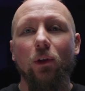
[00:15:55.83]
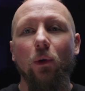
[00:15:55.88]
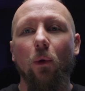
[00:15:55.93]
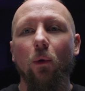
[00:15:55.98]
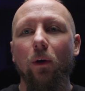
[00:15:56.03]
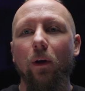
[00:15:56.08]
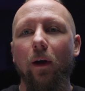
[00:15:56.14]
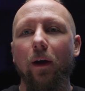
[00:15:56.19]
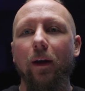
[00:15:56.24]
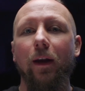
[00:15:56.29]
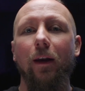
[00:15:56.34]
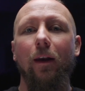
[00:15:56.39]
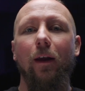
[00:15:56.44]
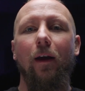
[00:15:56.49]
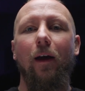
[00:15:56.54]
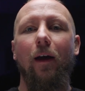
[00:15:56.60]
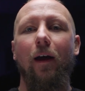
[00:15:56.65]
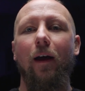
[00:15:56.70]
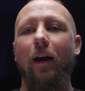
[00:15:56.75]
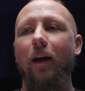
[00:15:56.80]
of torn on it.
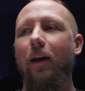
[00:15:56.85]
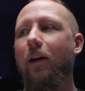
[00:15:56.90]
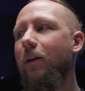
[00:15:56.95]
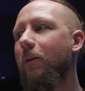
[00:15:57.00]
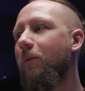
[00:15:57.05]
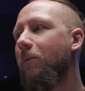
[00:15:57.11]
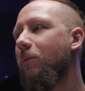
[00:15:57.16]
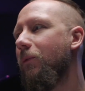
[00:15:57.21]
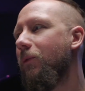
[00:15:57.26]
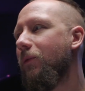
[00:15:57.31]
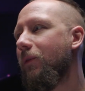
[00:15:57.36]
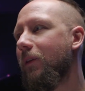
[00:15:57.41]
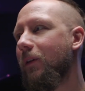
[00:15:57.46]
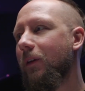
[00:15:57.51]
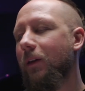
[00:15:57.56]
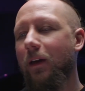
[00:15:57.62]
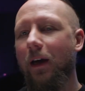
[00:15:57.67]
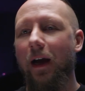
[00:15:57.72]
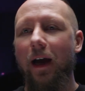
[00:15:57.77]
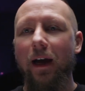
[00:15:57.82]
I
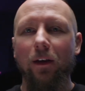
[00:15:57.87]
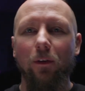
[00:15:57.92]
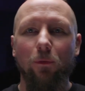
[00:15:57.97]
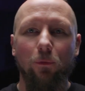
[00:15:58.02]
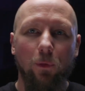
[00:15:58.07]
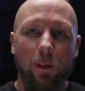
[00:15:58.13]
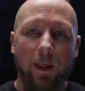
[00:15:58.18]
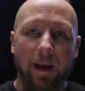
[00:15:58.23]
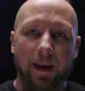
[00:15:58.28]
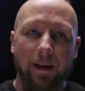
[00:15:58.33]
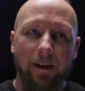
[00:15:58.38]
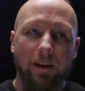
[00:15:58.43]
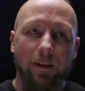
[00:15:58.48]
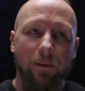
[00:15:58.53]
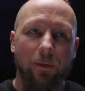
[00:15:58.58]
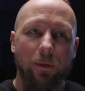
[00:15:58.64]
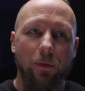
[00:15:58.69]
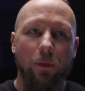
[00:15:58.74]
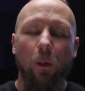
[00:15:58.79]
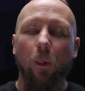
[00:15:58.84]
kind of like
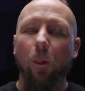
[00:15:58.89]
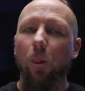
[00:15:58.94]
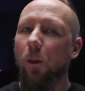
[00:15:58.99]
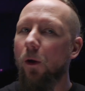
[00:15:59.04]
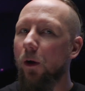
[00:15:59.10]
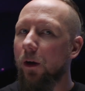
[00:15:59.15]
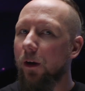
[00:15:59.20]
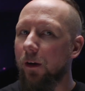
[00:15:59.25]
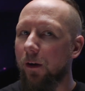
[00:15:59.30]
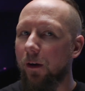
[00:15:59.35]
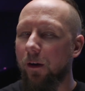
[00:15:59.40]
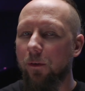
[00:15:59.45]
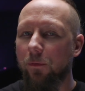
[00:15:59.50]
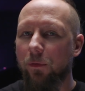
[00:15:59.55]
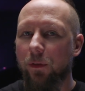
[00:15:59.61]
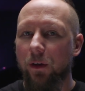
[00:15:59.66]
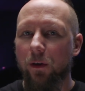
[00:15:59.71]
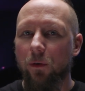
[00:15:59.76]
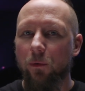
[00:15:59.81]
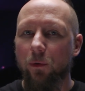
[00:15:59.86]
the look of
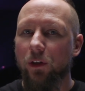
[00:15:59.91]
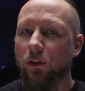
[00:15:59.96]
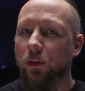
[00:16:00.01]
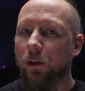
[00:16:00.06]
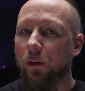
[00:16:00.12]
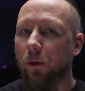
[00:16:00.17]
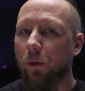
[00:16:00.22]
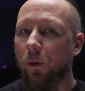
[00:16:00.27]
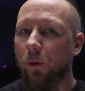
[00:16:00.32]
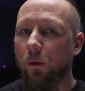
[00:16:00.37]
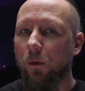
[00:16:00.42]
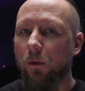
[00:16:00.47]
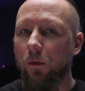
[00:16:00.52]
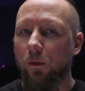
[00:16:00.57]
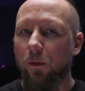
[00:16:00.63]
the original